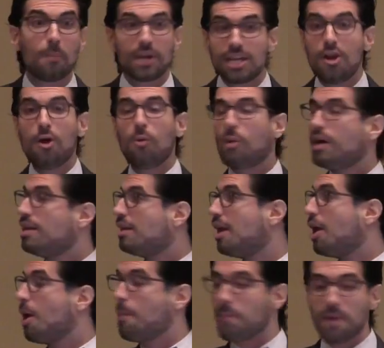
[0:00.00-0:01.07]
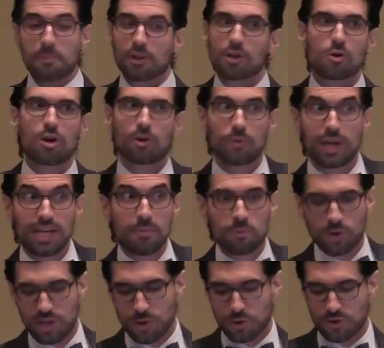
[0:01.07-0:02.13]
But you know what? People are already
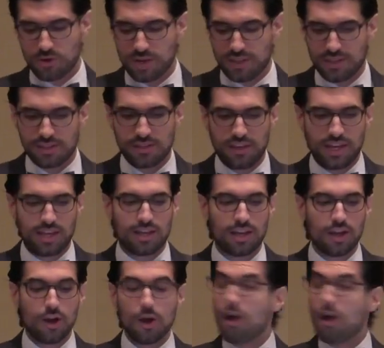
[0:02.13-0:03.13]
pre-ordering this thing